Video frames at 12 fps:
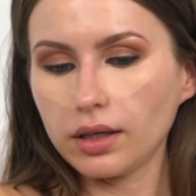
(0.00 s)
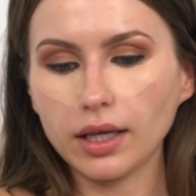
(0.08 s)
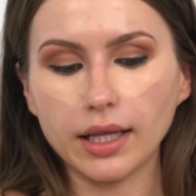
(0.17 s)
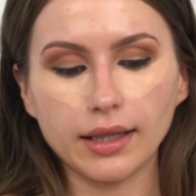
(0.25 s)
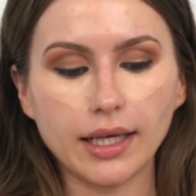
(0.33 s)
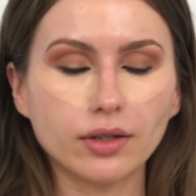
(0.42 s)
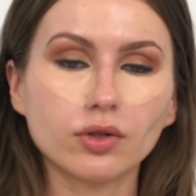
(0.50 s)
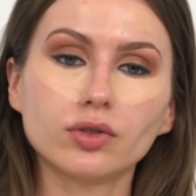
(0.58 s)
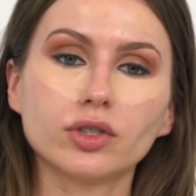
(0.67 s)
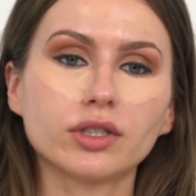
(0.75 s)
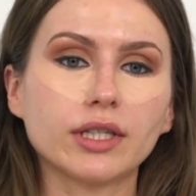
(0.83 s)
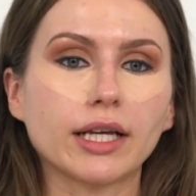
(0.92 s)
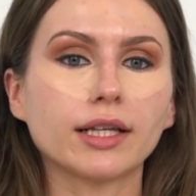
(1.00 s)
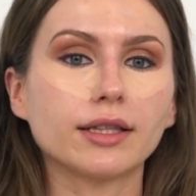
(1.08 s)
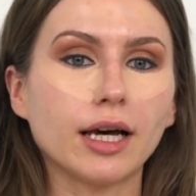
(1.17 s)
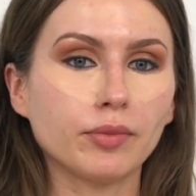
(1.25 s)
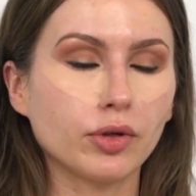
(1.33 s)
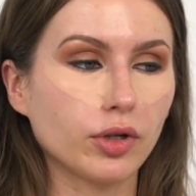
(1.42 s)
and then you just take a
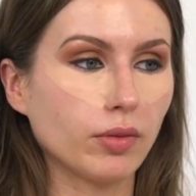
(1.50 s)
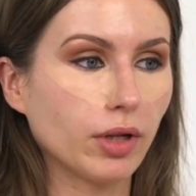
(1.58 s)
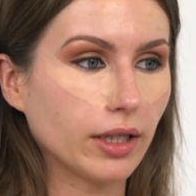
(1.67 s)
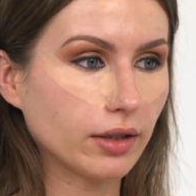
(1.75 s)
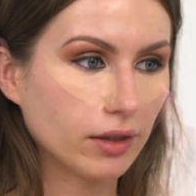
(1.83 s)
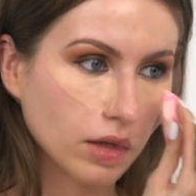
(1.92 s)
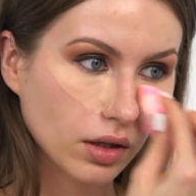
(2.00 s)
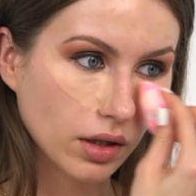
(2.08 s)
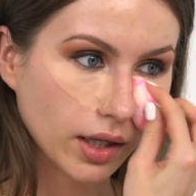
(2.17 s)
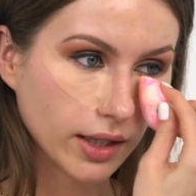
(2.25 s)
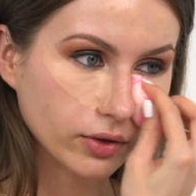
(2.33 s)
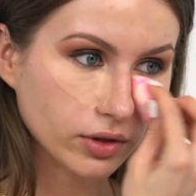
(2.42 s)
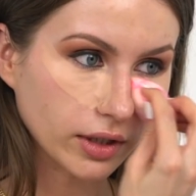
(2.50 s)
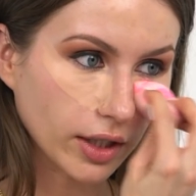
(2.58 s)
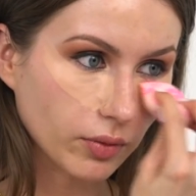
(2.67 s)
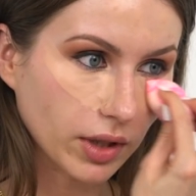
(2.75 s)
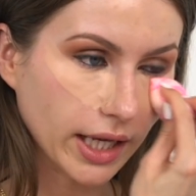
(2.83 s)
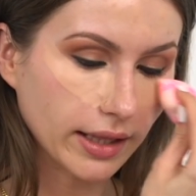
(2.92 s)
damp beauty blender and you
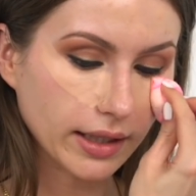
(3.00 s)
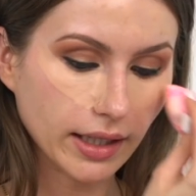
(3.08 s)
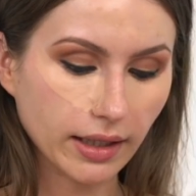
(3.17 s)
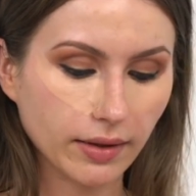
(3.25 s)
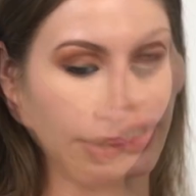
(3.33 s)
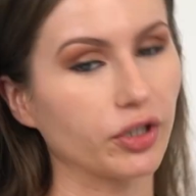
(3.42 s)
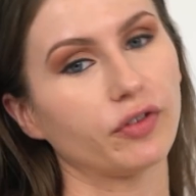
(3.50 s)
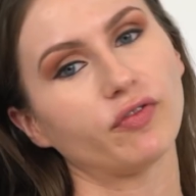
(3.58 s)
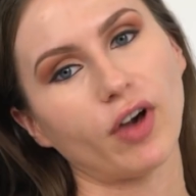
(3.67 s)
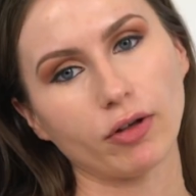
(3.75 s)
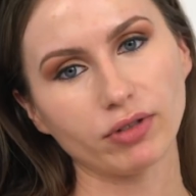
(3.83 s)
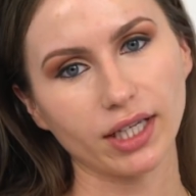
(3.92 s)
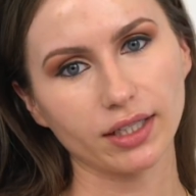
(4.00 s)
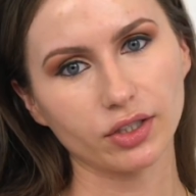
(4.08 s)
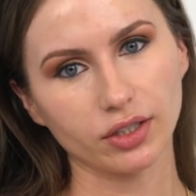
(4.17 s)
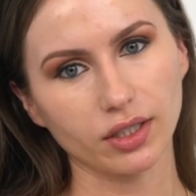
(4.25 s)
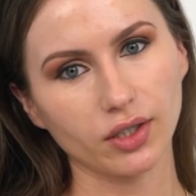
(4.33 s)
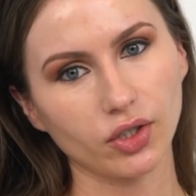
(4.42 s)
start blending. For the
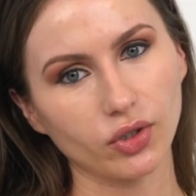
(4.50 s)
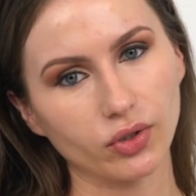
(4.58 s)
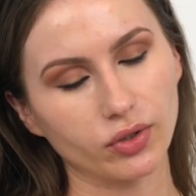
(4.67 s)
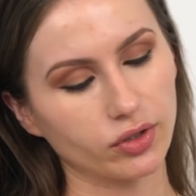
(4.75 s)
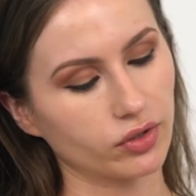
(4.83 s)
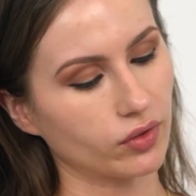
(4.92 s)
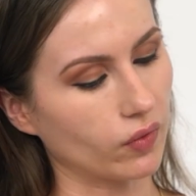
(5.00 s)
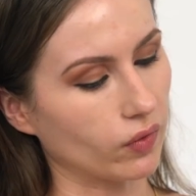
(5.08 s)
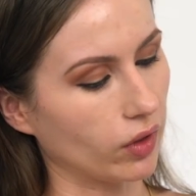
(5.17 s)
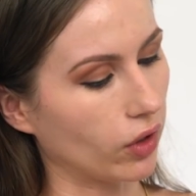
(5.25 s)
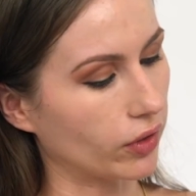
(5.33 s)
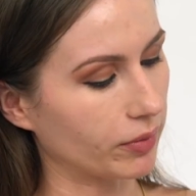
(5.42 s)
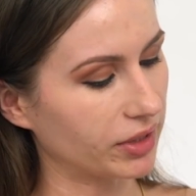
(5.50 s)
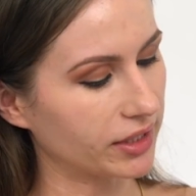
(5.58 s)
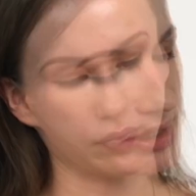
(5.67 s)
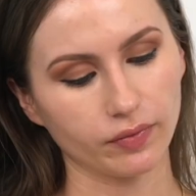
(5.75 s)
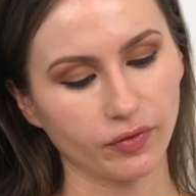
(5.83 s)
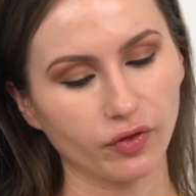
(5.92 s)
foundation, he used Laura
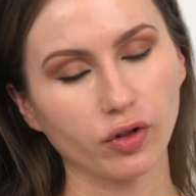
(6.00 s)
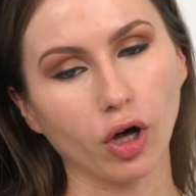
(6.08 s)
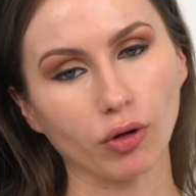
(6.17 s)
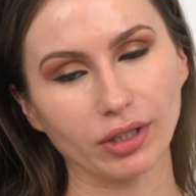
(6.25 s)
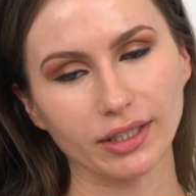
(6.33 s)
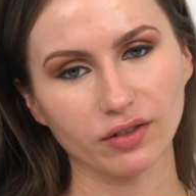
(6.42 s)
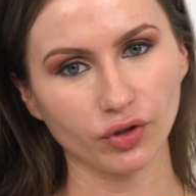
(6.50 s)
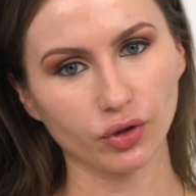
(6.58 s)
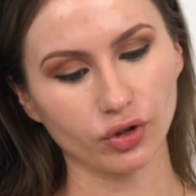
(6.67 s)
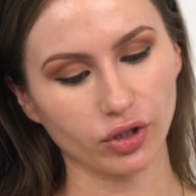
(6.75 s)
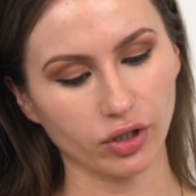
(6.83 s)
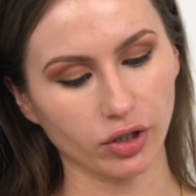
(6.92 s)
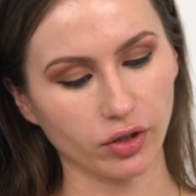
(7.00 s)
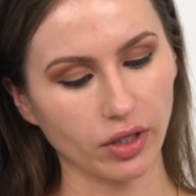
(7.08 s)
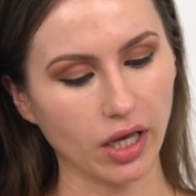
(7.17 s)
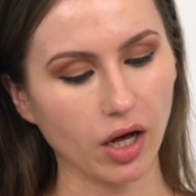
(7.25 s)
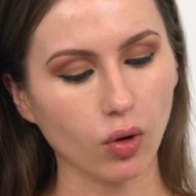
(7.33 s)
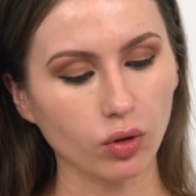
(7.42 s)
Mercier Flawless Fusion
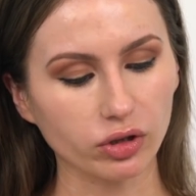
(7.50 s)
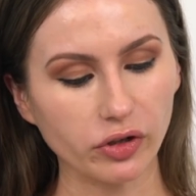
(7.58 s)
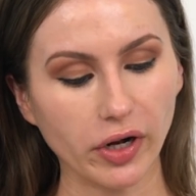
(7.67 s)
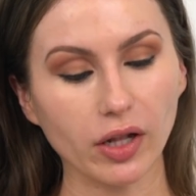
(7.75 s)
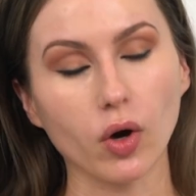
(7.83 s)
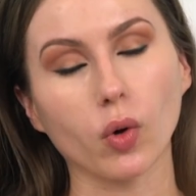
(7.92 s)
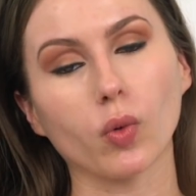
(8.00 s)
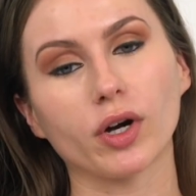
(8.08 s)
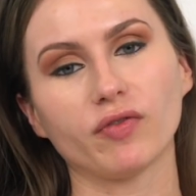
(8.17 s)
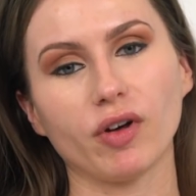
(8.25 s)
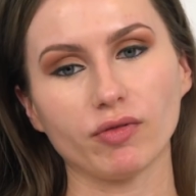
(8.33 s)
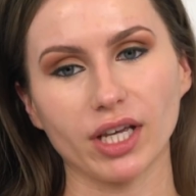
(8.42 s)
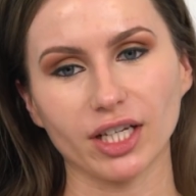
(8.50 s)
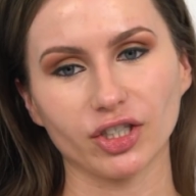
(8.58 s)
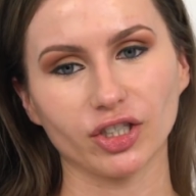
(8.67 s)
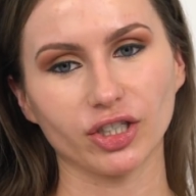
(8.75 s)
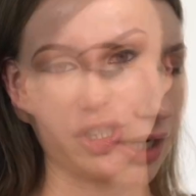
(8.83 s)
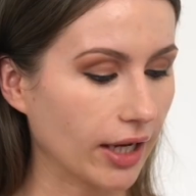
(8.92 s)
Ultra Long Wear
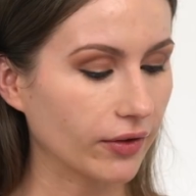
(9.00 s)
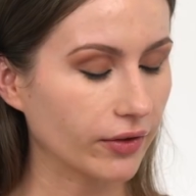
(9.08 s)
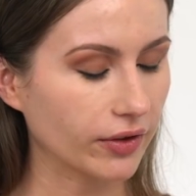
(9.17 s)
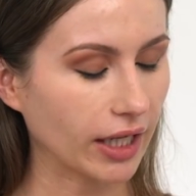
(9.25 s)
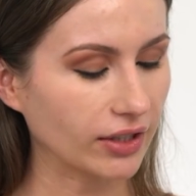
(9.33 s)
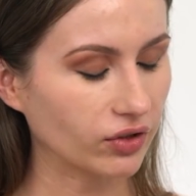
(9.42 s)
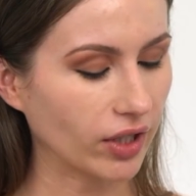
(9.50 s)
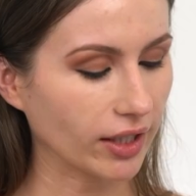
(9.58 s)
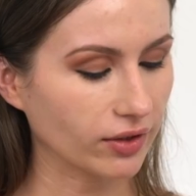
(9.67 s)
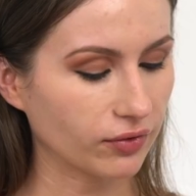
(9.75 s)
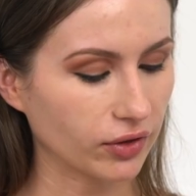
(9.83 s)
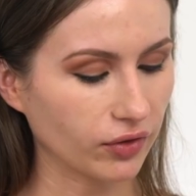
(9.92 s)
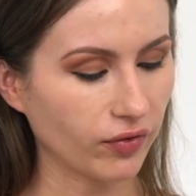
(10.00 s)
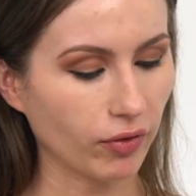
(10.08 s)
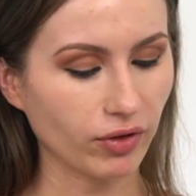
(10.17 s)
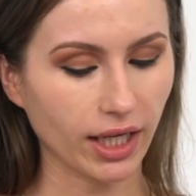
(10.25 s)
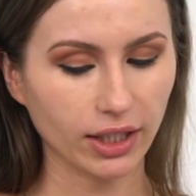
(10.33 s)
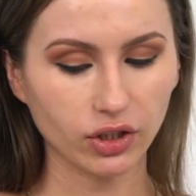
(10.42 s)
Foundation. I really like trying different
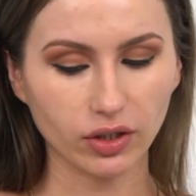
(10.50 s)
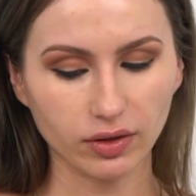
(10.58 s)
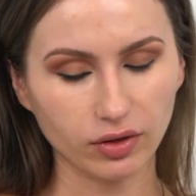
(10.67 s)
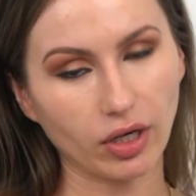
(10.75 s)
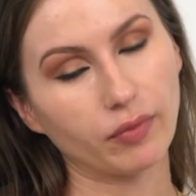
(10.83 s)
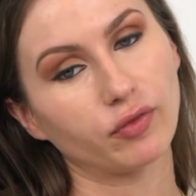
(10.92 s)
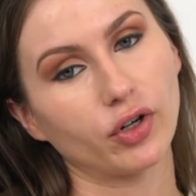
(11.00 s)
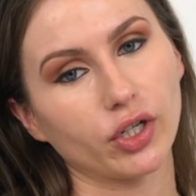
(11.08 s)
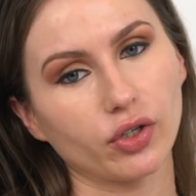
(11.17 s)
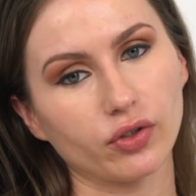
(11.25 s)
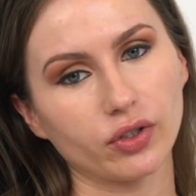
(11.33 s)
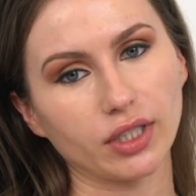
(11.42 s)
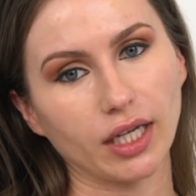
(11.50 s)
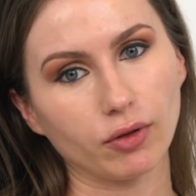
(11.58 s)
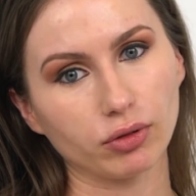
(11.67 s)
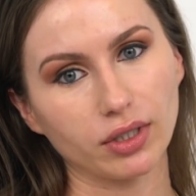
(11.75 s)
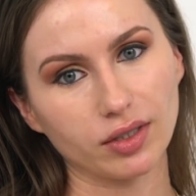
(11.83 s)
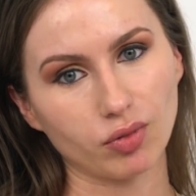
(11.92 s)
foundations, so I'm very curious how
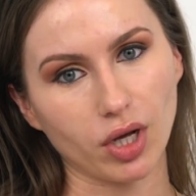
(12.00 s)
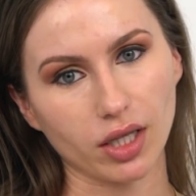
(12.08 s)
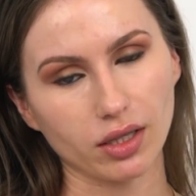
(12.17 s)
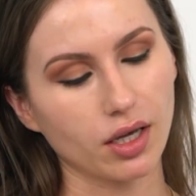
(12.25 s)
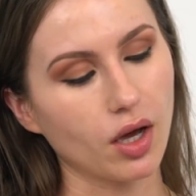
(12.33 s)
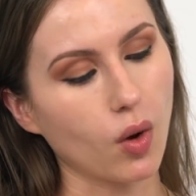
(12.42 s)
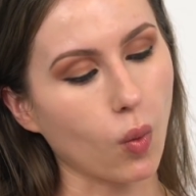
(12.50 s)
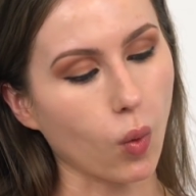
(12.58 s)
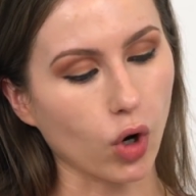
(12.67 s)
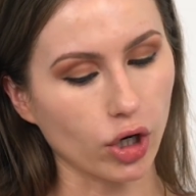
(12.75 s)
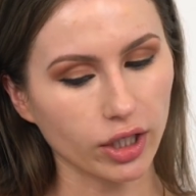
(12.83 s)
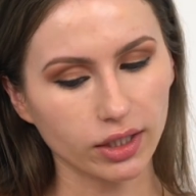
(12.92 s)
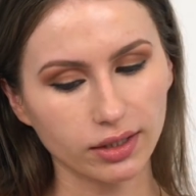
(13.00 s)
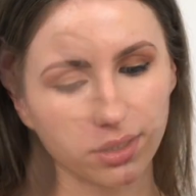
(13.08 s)
this one works.